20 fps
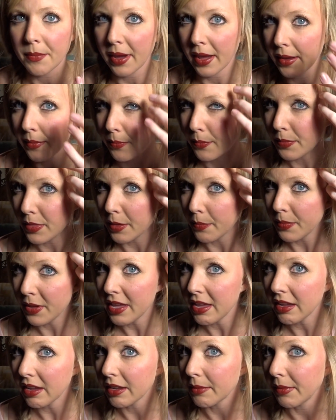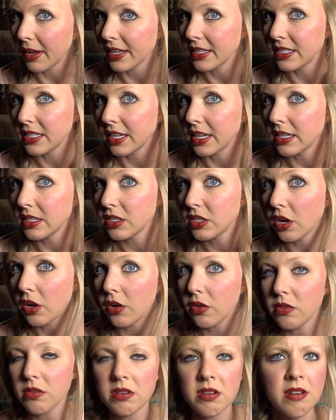the pink in my skin
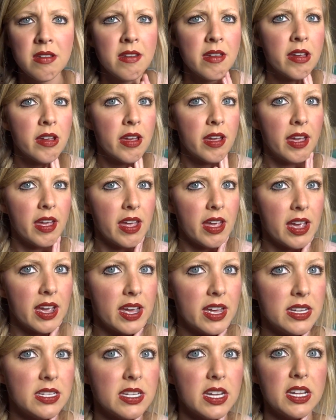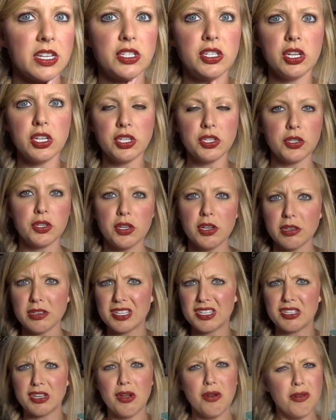tone, and it just
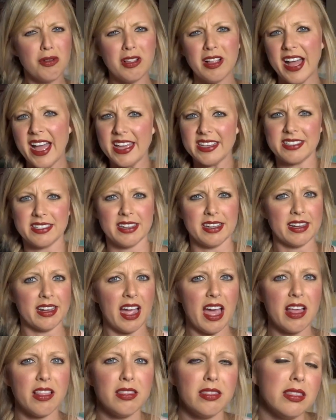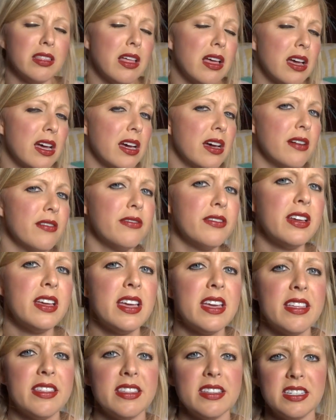looks so classic. I love
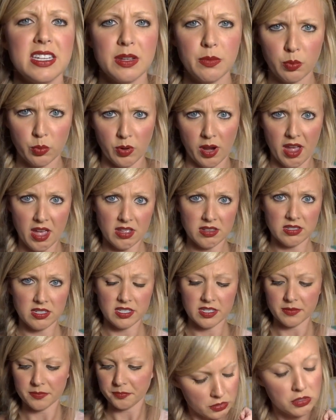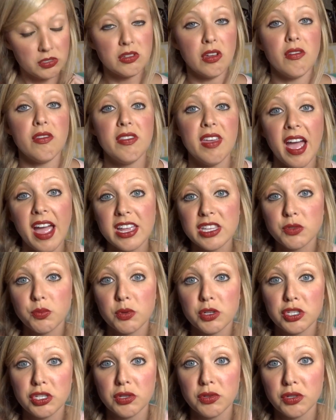the deep reds. So that's
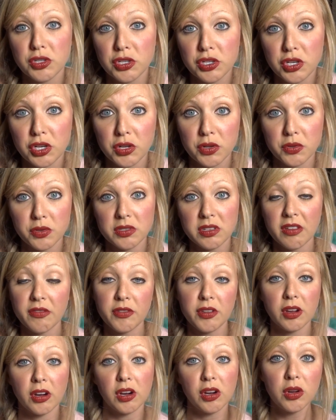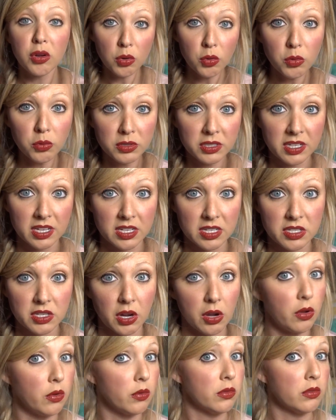what you should use if you're a cool skin
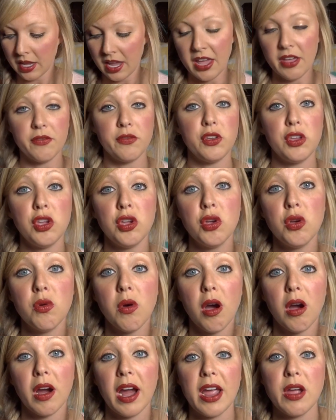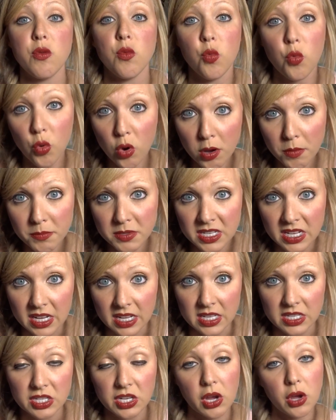tone. If you are a warm
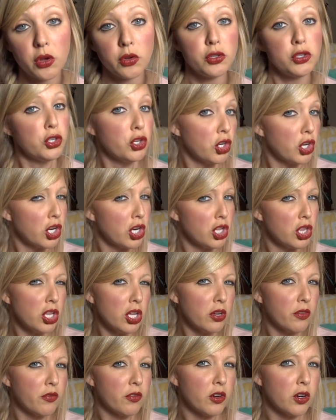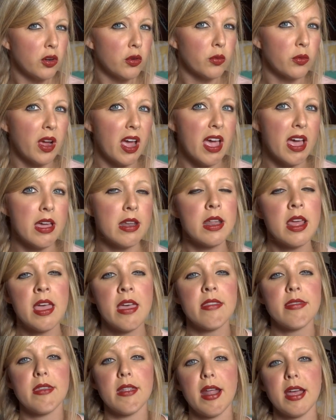skin tone, you're gonna look for a red
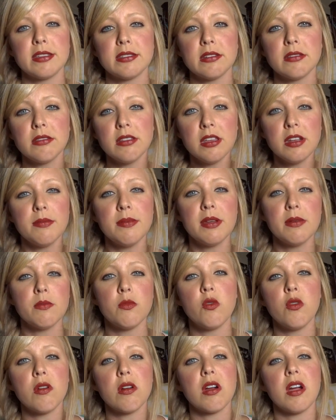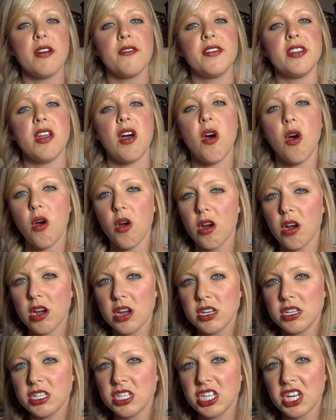that has a little bit more of an
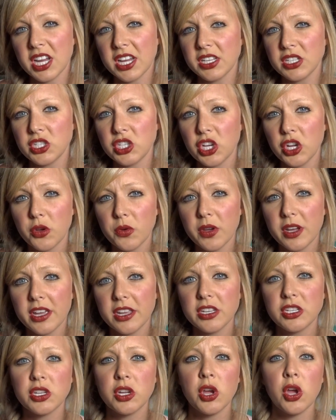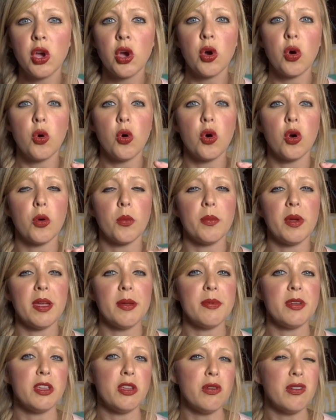orange tint to it, or
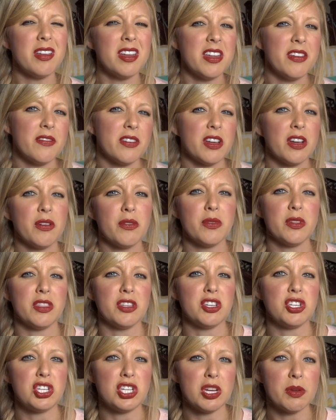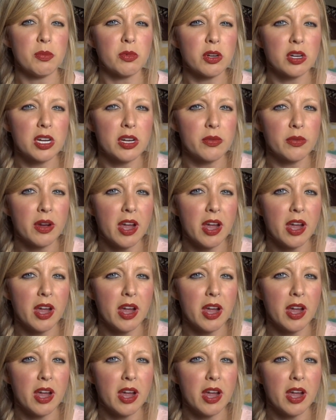maybe you can even go with the shimmery